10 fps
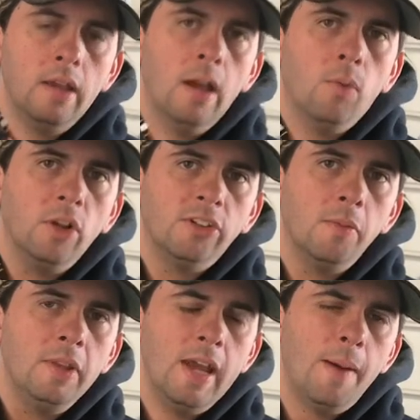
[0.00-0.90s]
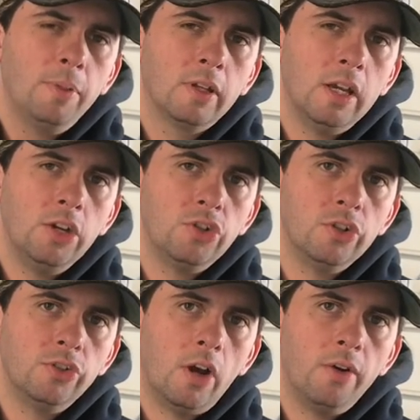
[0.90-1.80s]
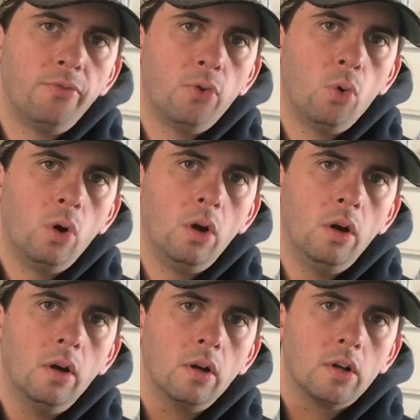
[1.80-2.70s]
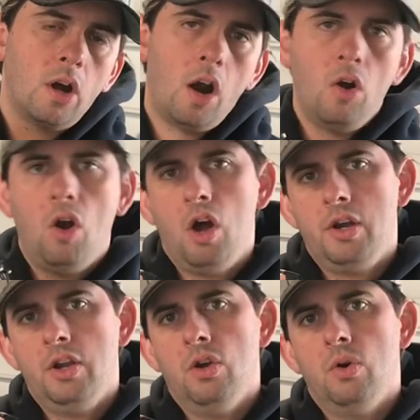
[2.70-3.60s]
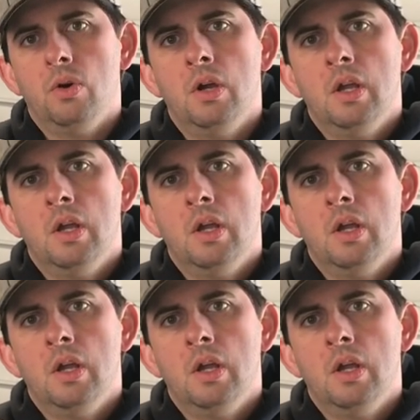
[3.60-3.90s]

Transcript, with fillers: and what some of the applications are for car audio.